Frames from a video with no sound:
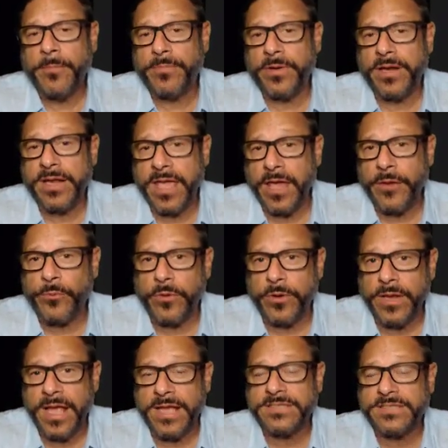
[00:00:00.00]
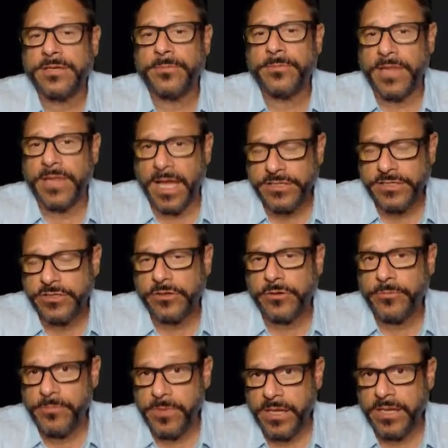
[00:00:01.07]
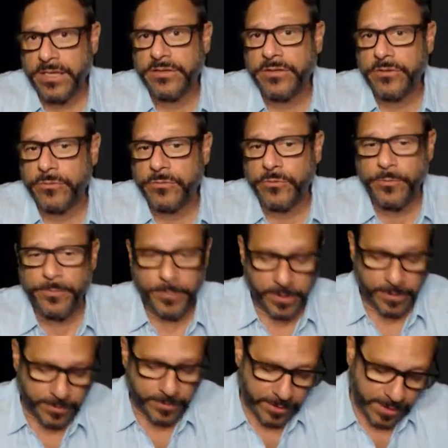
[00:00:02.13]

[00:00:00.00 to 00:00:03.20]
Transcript: but again, where it has some logical meaning to the grouping.